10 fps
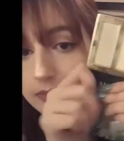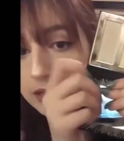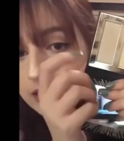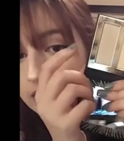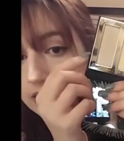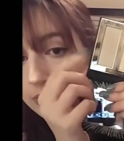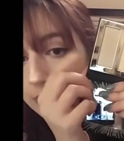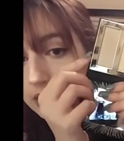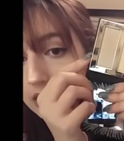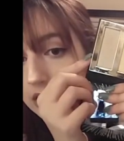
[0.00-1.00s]
I've made a dime is
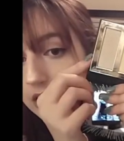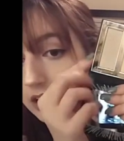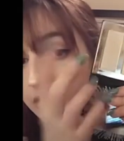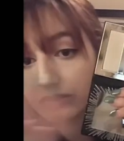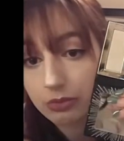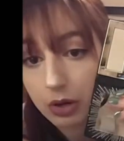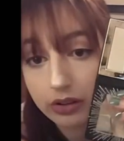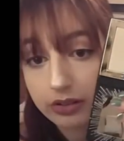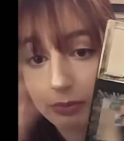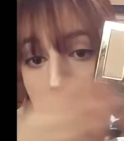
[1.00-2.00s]
probably here, and I use them
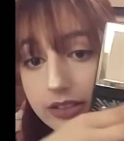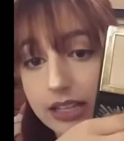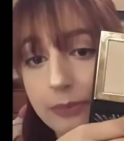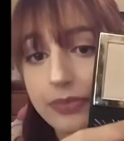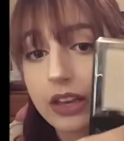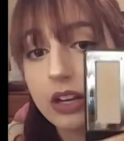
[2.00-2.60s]
all about the same.